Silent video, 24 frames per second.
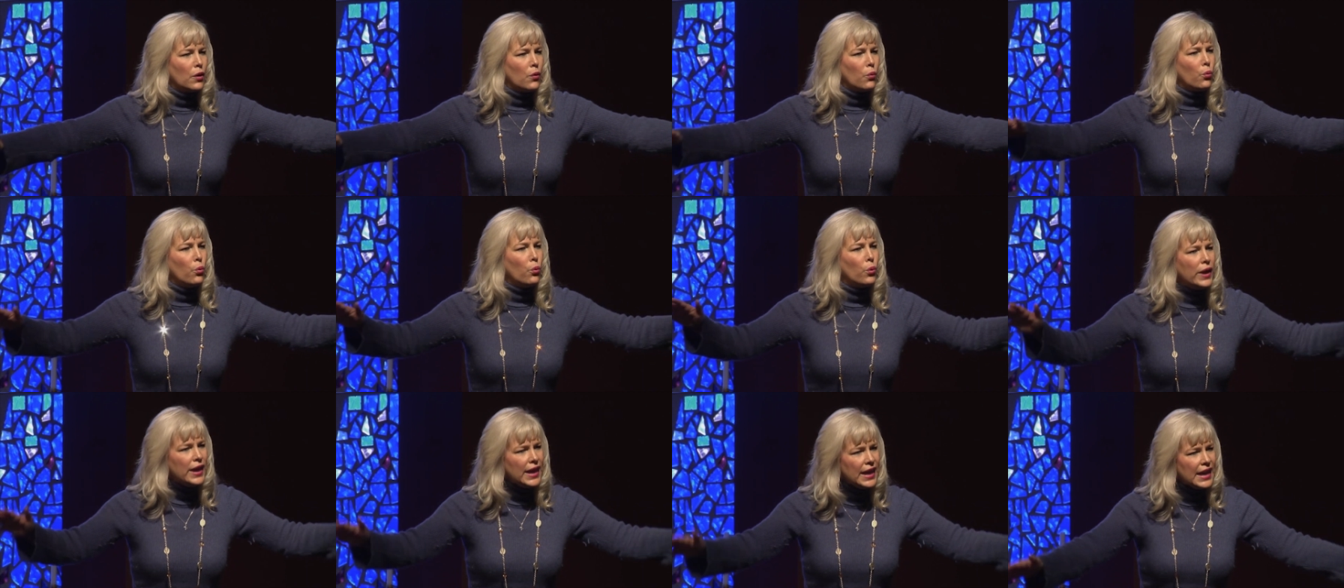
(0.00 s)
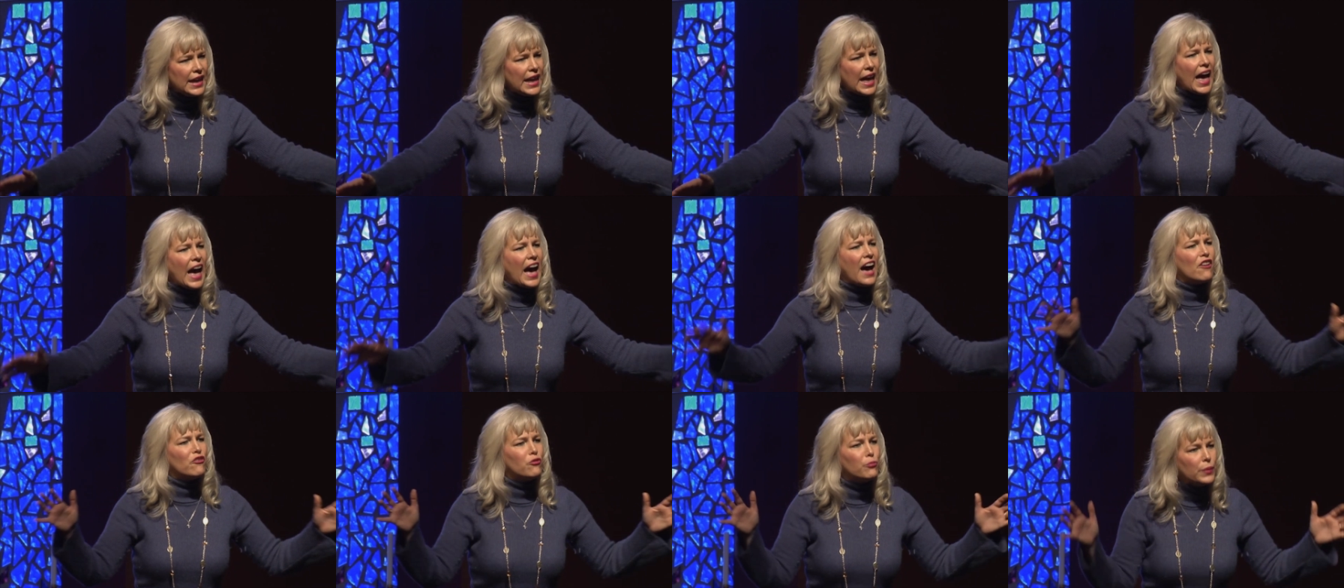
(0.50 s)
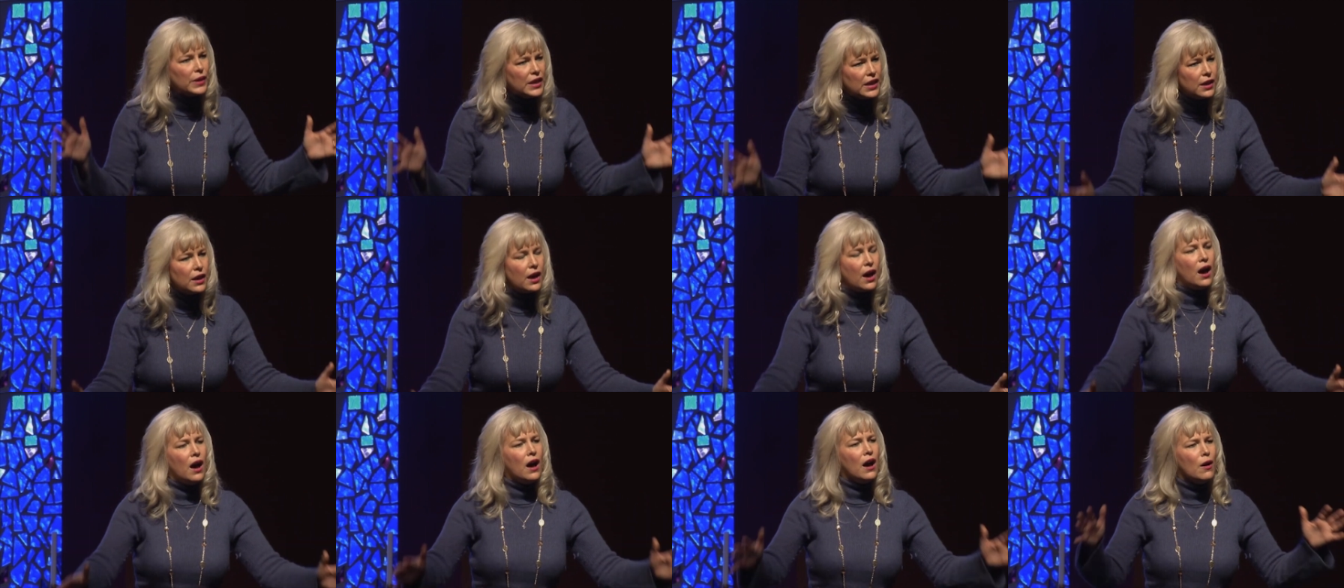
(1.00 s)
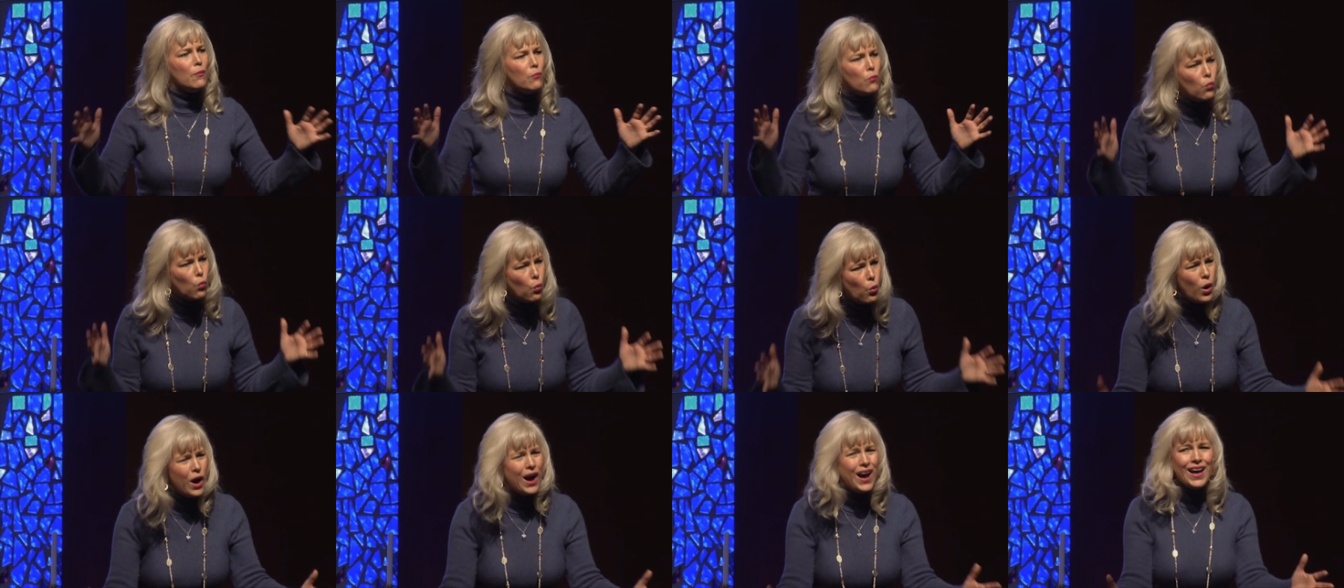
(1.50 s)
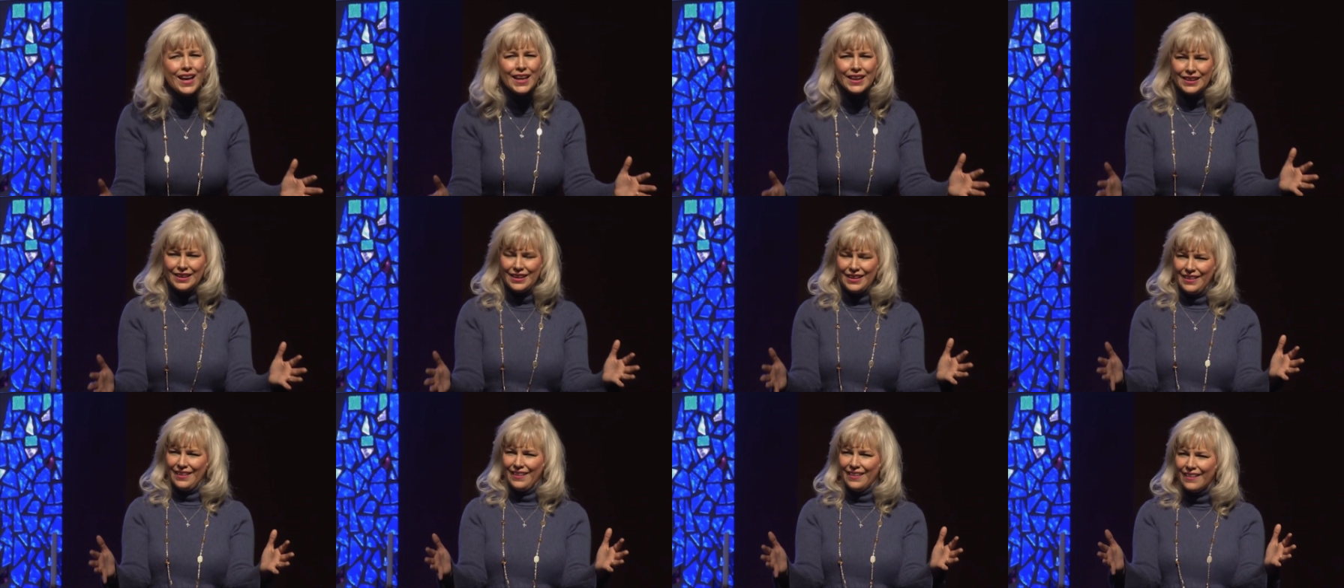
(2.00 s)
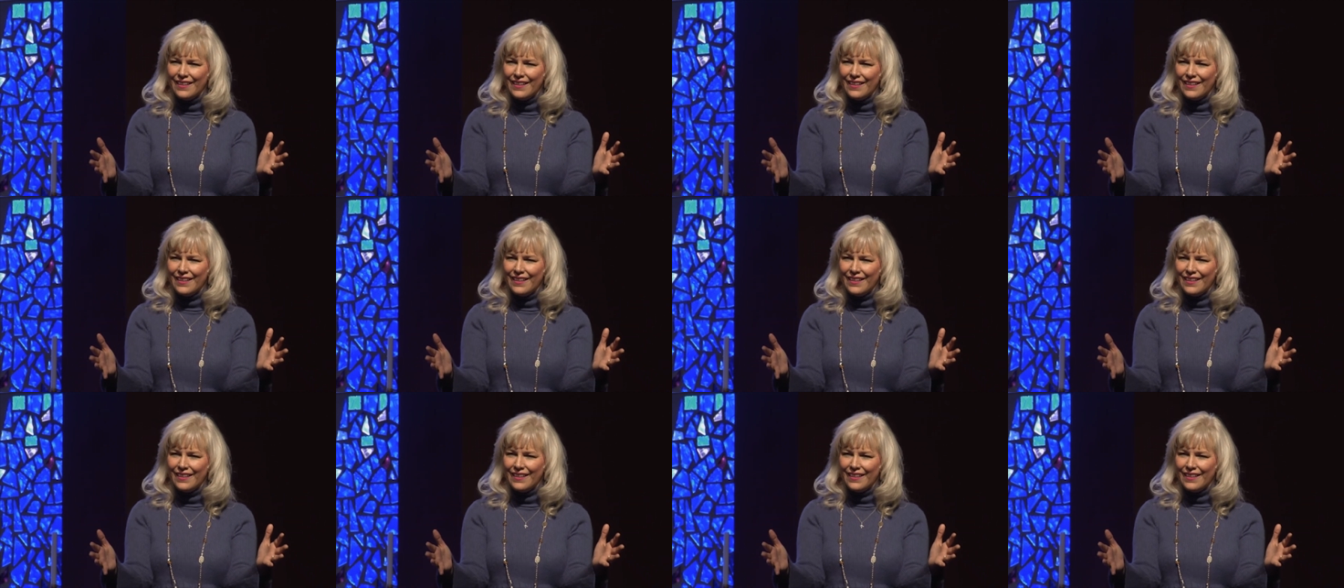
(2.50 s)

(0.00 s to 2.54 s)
We have become one.